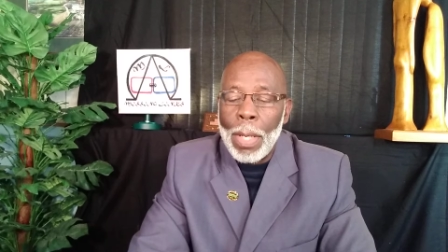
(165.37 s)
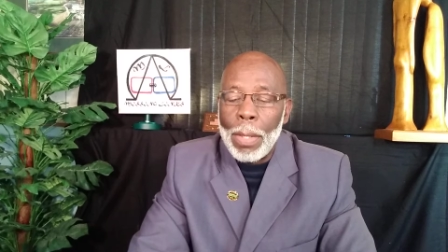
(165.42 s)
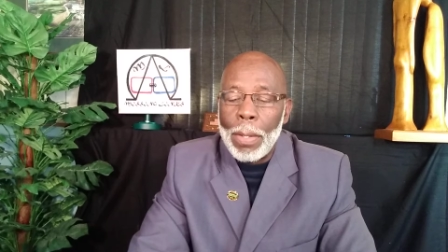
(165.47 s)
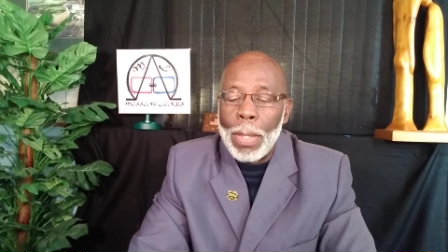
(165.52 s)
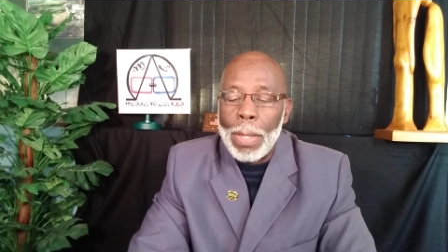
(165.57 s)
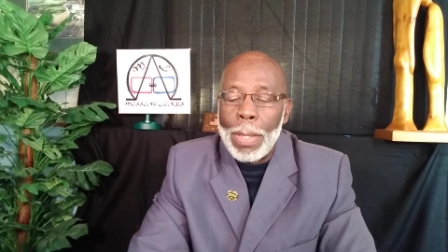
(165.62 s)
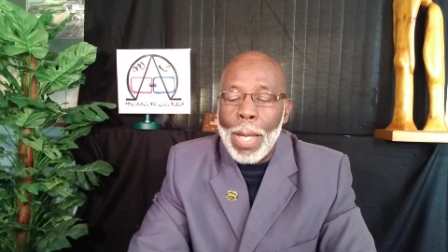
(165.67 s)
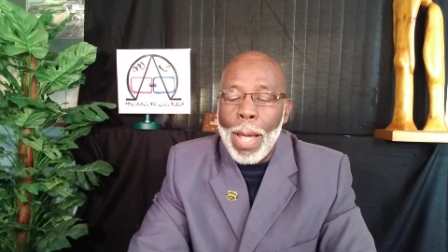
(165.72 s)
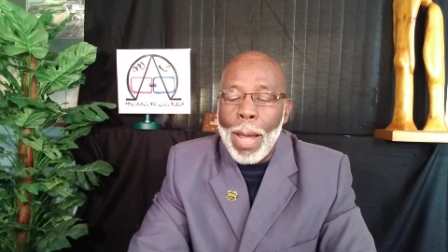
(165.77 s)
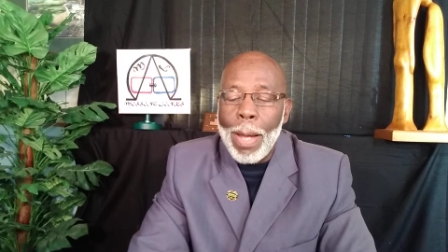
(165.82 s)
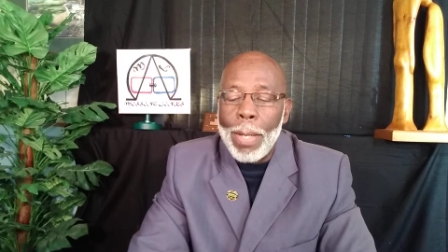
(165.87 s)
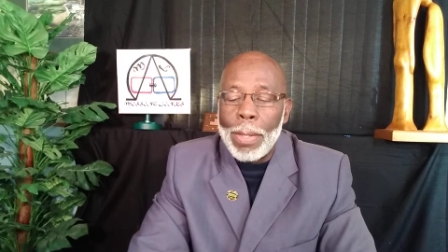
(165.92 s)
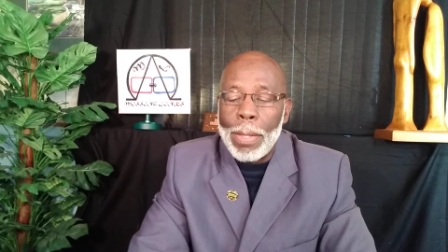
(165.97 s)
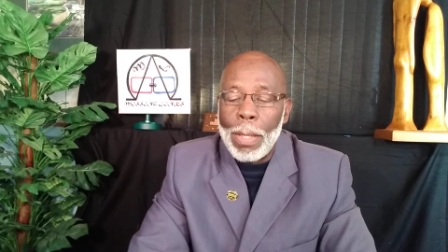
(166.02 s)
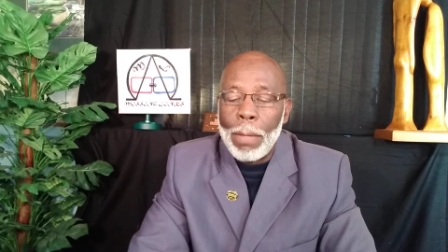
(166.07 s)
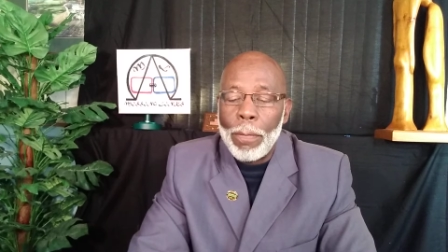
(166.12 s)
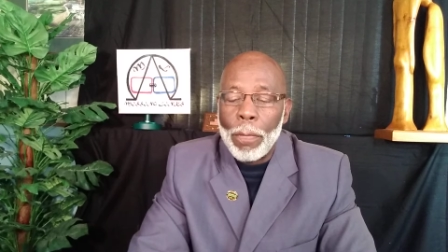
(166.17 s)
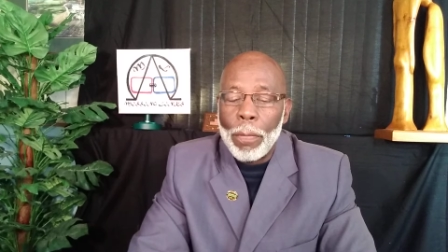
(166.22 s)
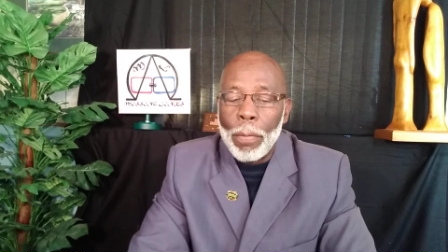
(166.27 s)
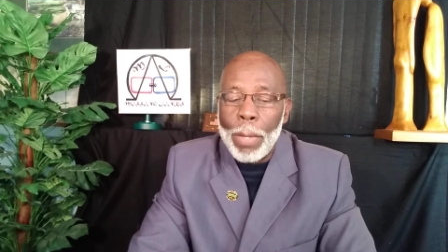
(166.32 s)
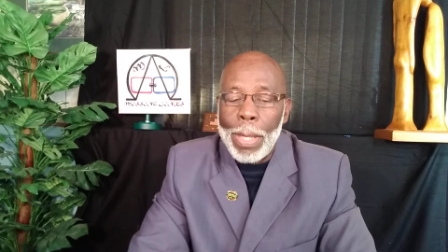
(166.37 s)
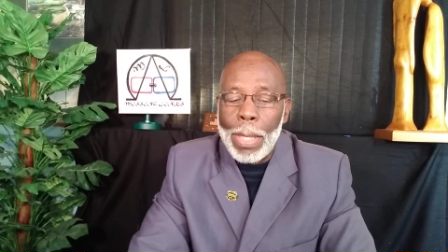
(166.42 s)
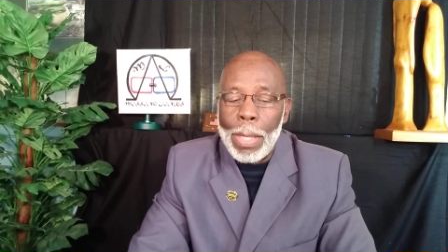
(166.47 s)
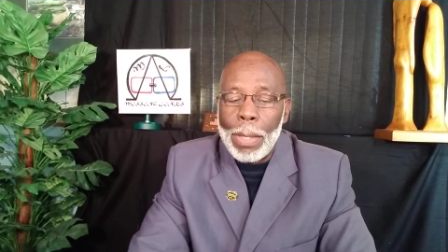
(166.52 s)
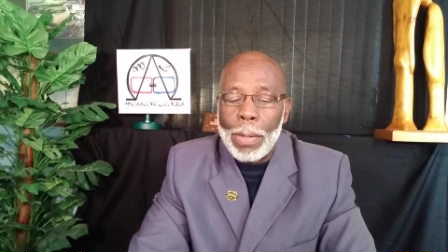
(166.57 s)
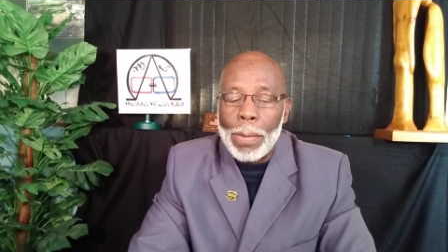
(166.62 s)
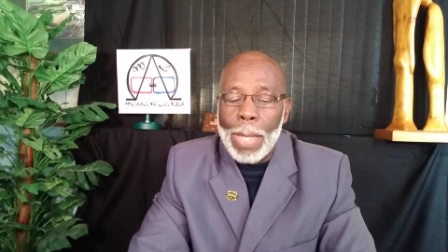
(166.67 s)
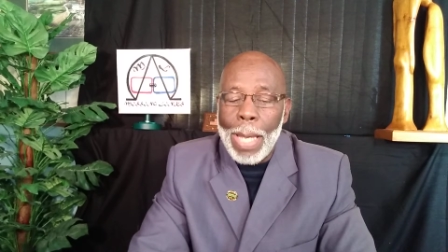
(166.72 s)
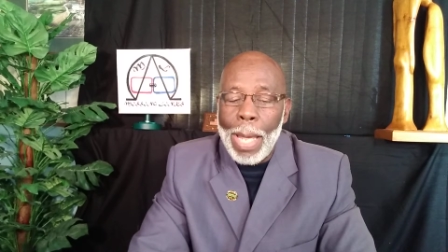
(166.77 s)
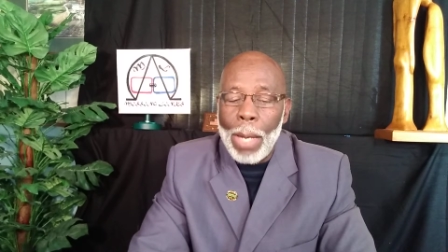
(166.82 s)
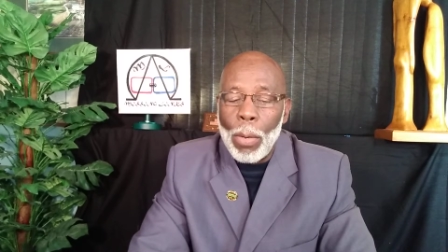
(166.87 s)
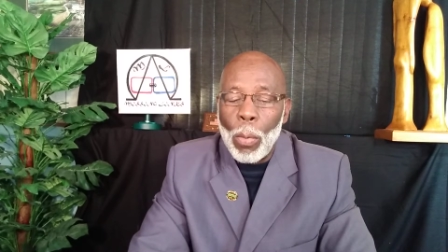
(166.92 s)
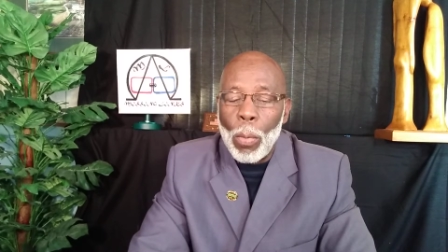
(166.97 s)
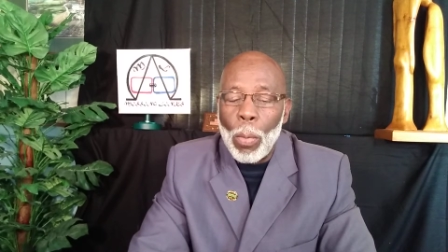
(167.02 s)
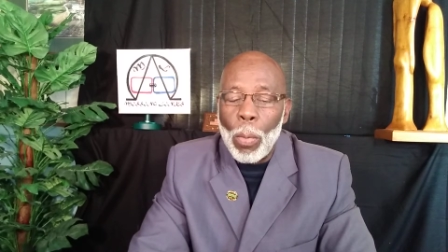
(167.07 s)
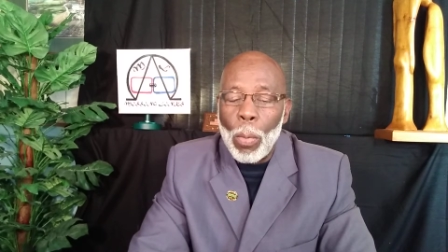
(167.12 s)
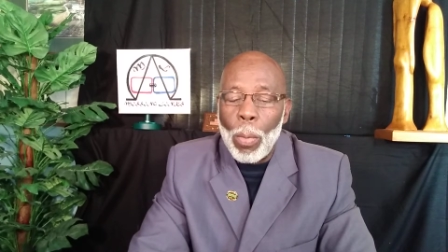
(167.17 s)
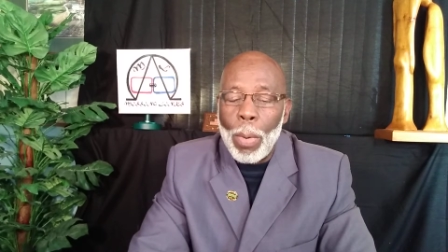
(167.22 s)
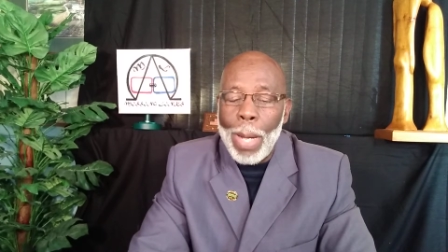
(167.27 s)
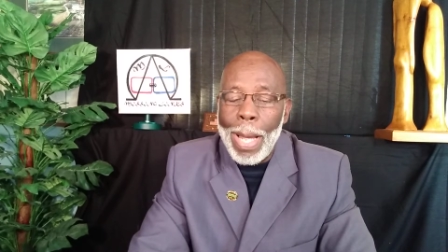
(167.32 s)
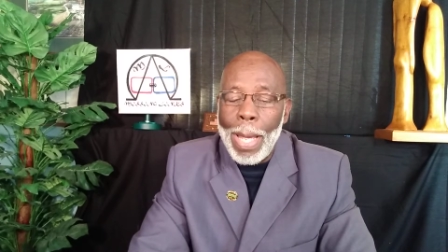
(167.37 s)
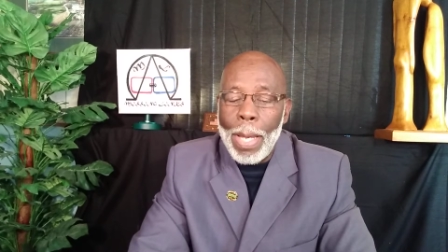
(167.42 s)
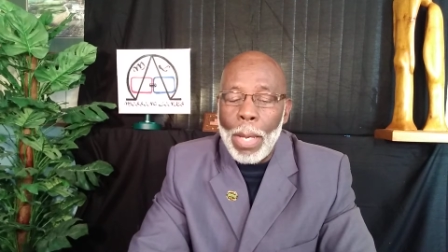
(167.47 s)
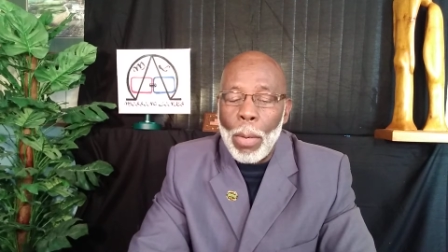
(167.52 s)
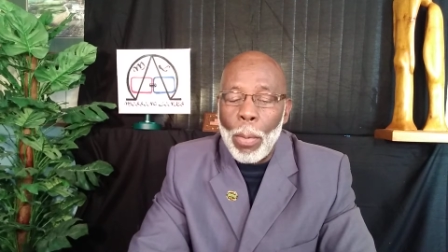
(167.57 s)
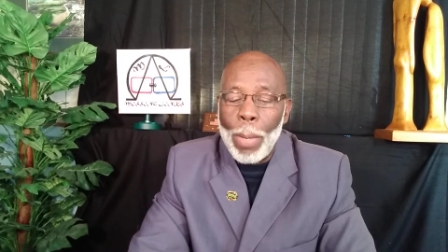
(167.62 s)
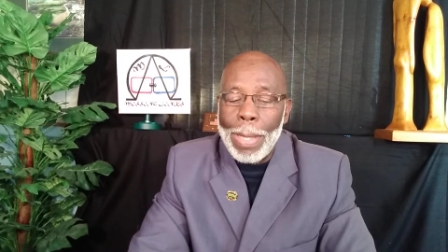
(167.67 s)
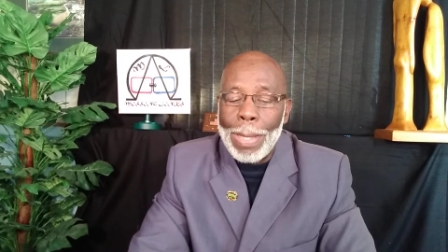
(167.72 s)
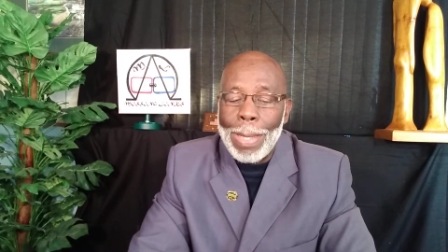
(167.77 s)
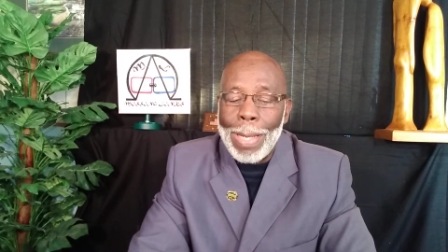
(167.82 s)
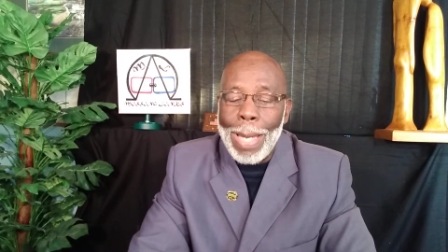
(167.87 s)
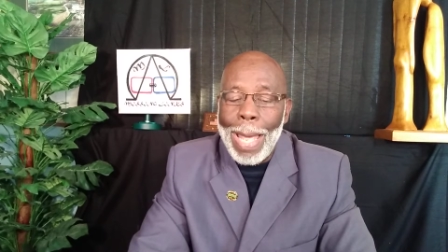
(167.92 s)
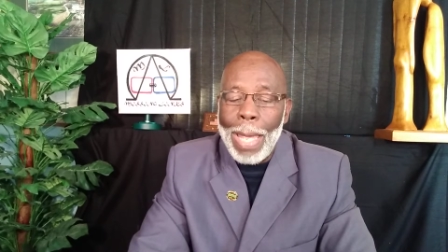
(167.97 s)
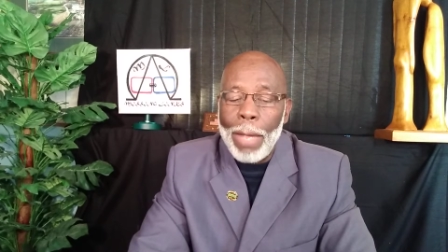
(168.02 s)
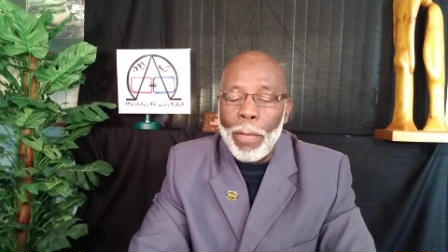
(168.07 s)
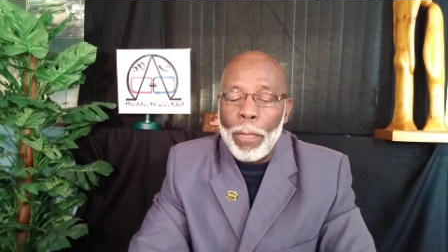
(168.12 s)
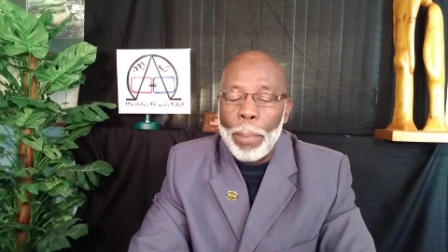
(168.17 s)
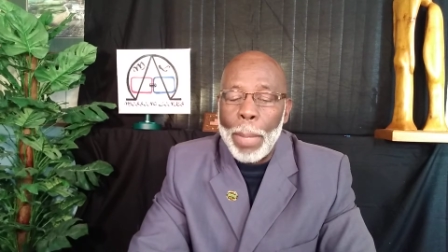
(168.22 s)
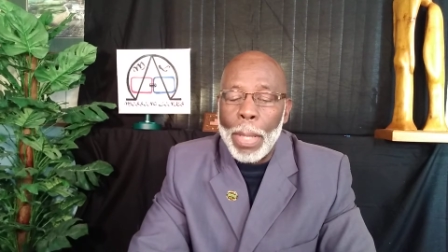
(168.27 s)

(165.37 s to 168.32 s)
the narrative reads that when life